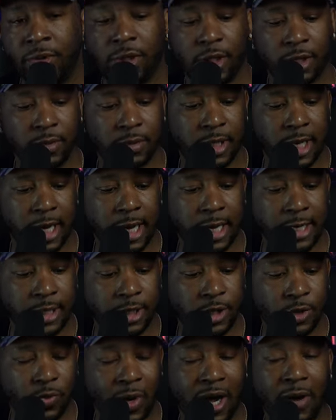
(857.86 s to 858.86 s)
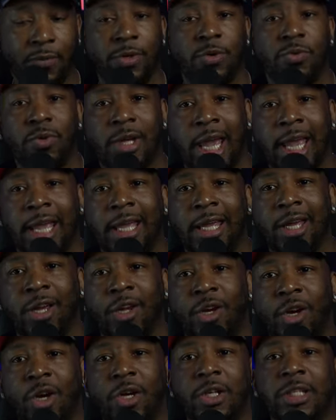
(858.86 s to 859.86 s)
You see what I'm saying? This is why when you can't
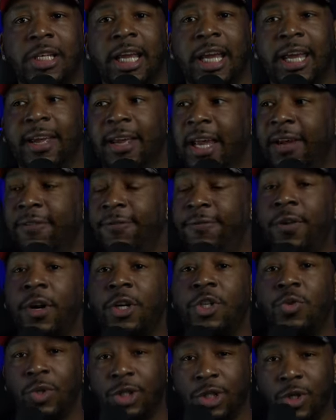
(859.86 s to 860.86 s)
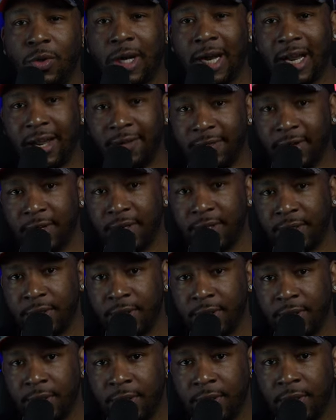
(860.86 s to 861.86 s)
get girls, it, it, it fucks with your
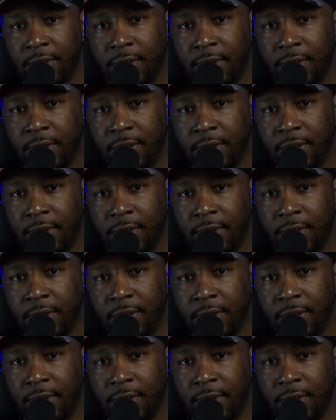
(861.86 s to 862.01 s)
confidence.